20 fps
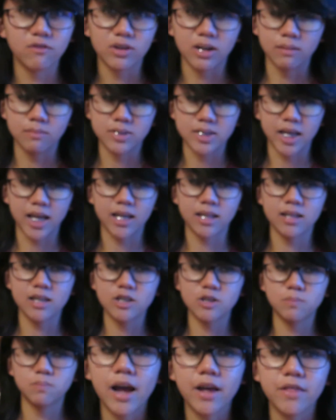when I'm saying
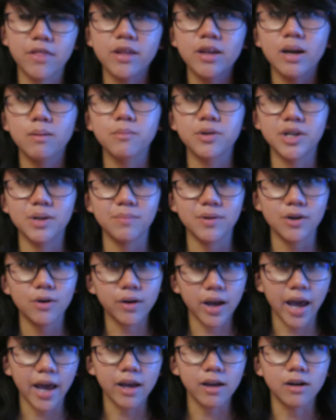this. I think I'm going to be
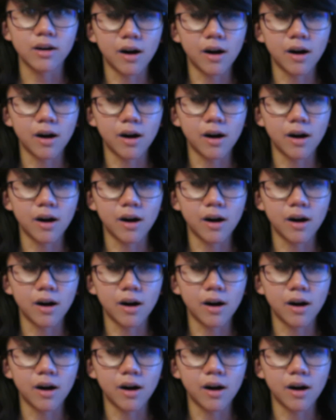okay.